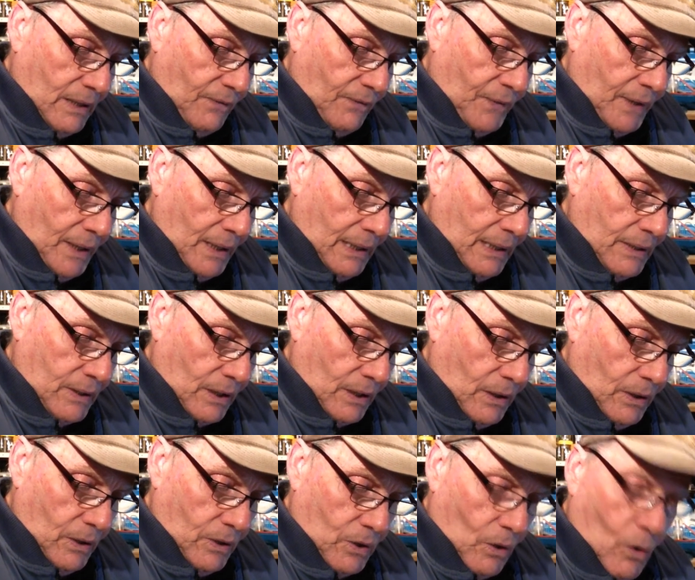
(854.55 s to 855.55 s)
the feelings a
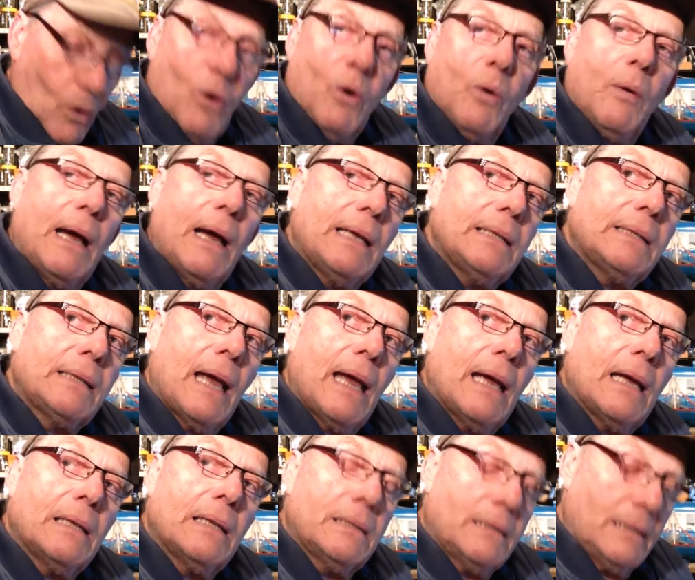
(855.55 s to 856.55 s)
loser always
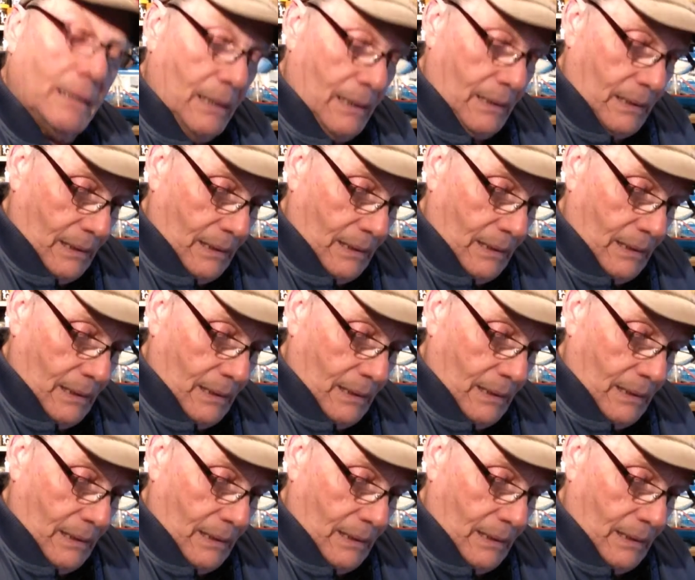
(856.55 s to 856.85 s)
has,